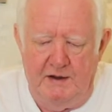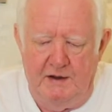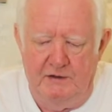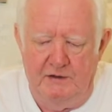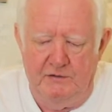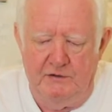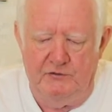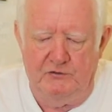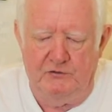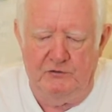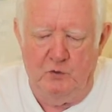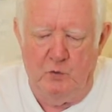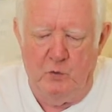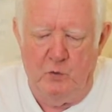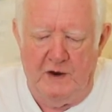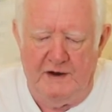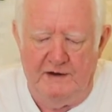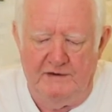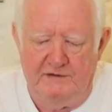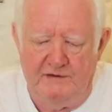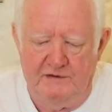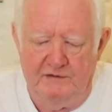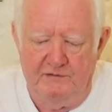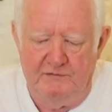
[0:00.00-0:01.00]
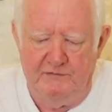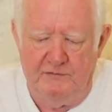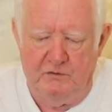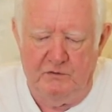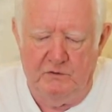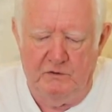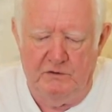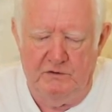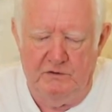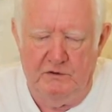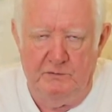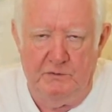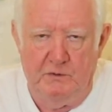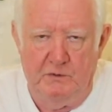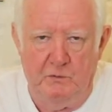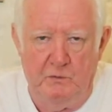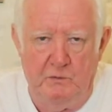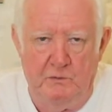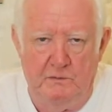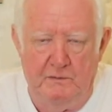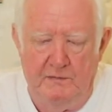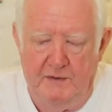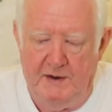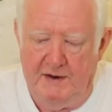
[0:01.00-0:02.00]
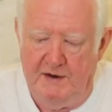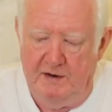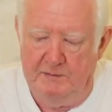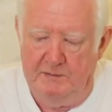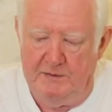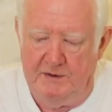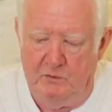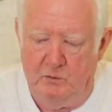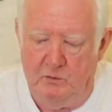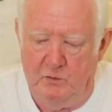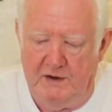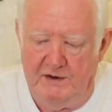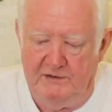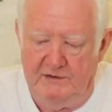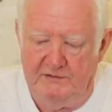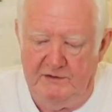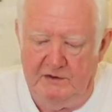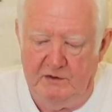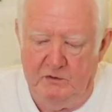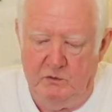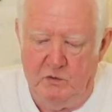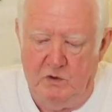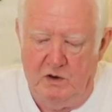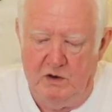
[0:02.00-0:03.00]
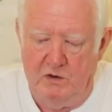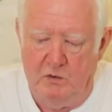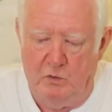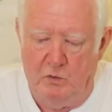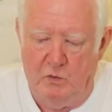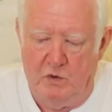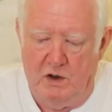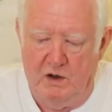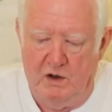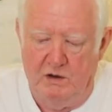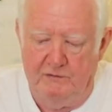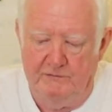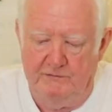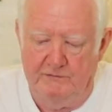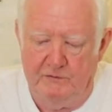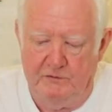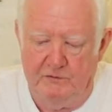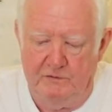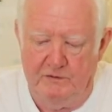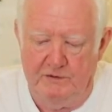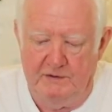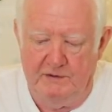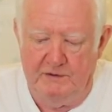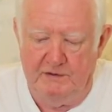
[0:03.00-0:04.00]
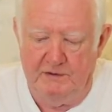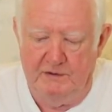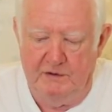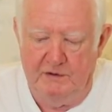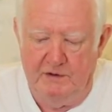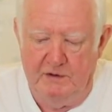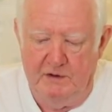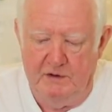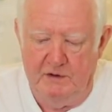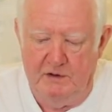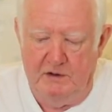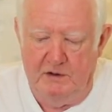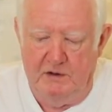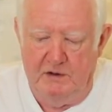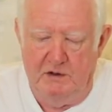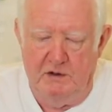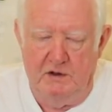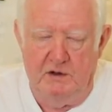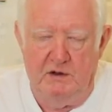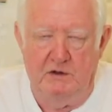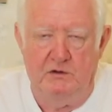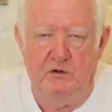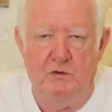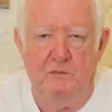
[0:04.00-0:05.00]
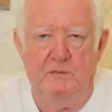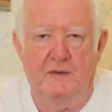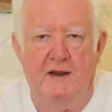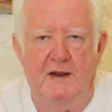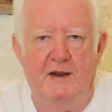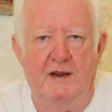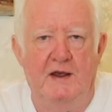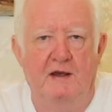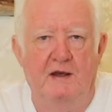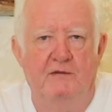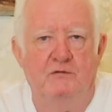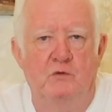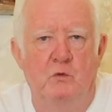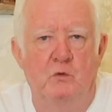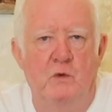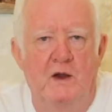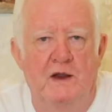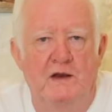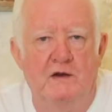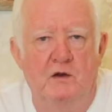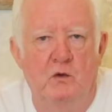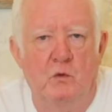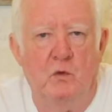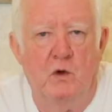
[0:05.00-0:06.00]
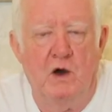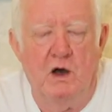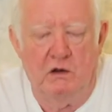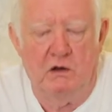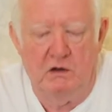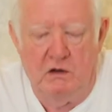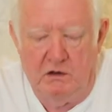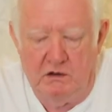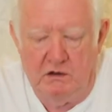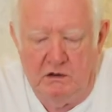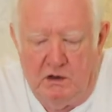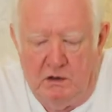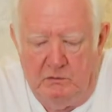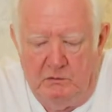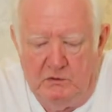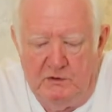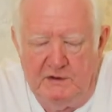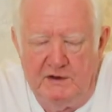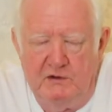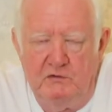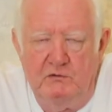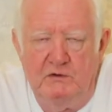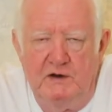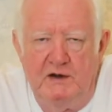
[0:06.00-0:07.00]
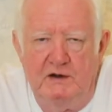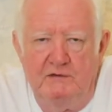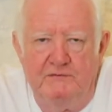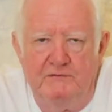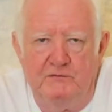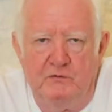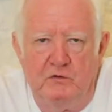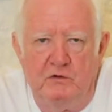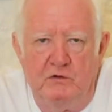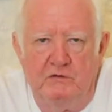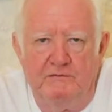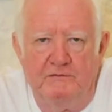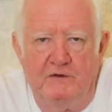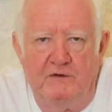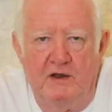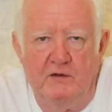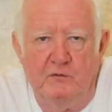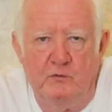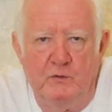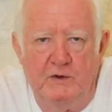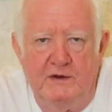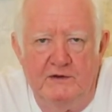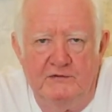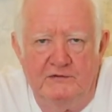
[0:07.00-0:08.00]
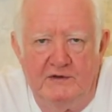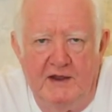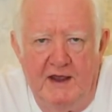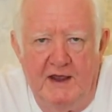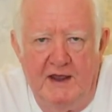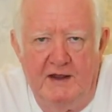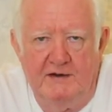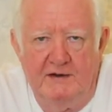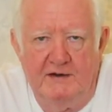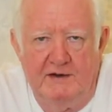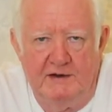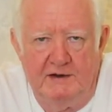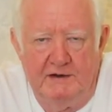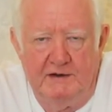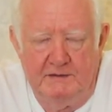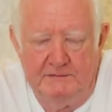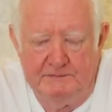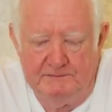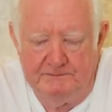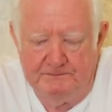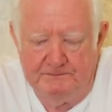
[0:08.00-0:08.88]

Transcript: that you're waiting for, and may have been waiting quite a while for it. And you may have to wait a while longer. I'm looking really 4 to 5 weeks ahead here.